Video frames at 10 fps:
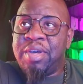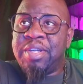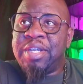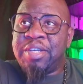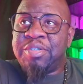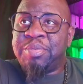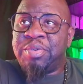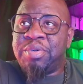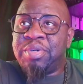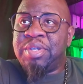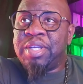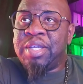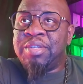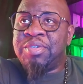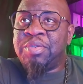decibel
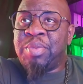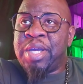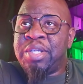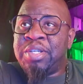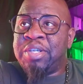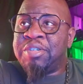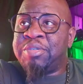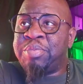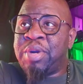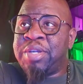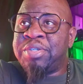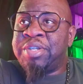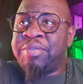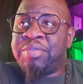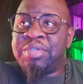is a way to express
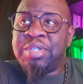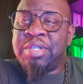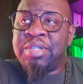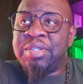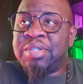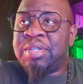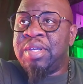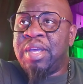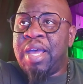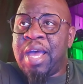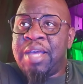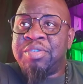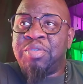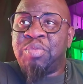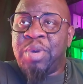differences as
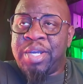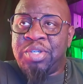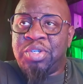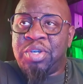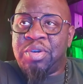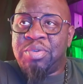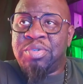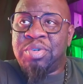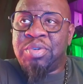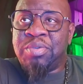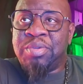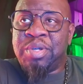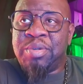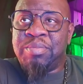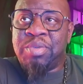a ratio. So
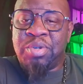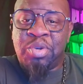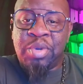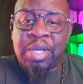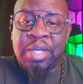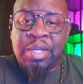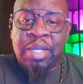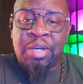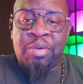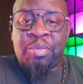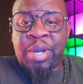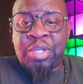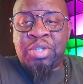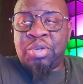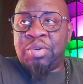they're doing it in a
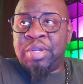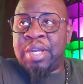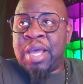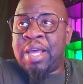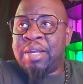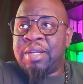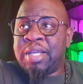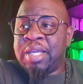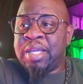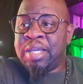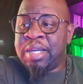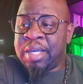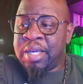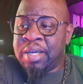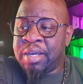ratio and not in
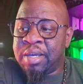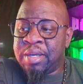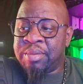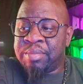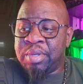a